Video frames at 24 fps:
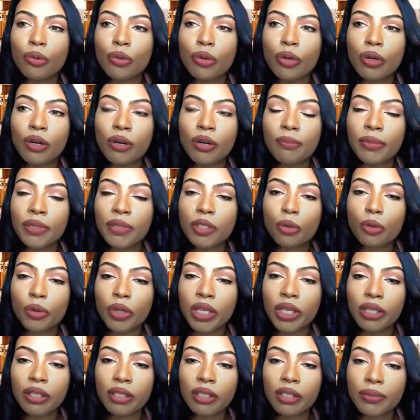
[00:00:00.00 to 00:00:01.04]

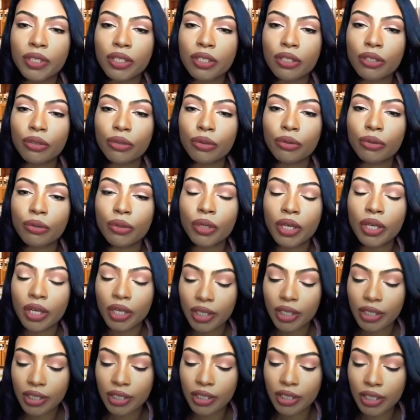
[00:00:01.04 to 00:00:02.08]
between them to
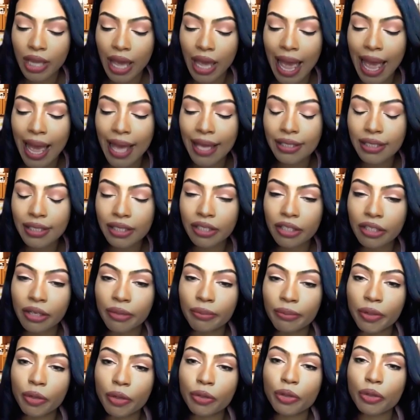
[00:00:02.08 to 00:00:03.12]
ask them
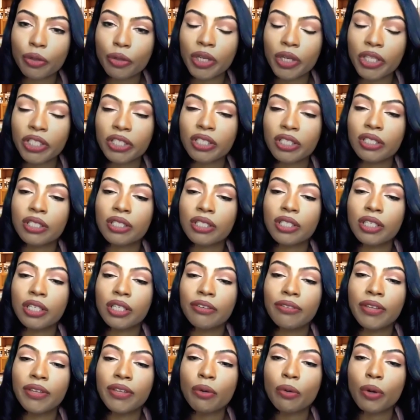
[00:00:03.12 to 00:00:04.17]
those questions to see if
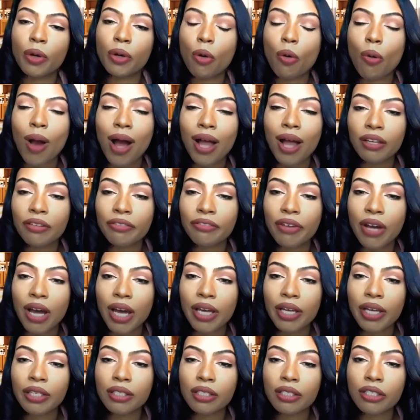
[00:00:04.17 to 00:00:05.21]
they were
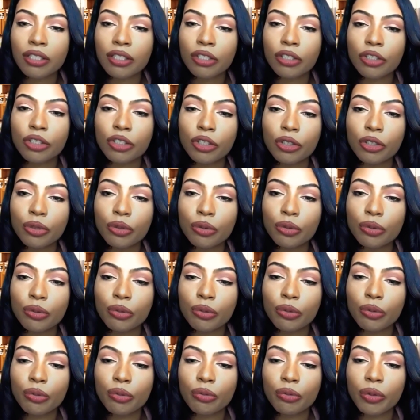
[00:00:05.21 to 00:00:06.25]
qualified to do
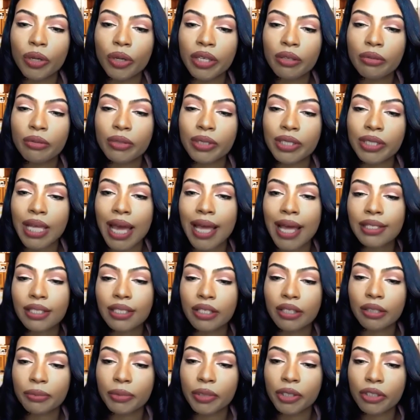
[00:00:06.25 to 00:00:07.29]
what he was asking
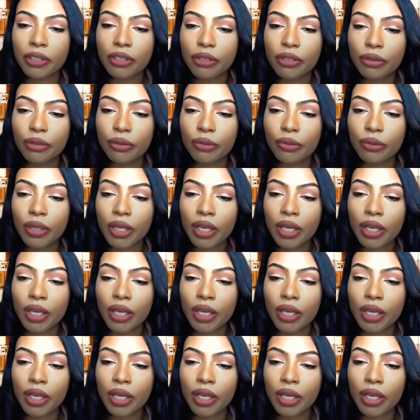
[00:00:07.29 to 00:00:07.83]
them to do.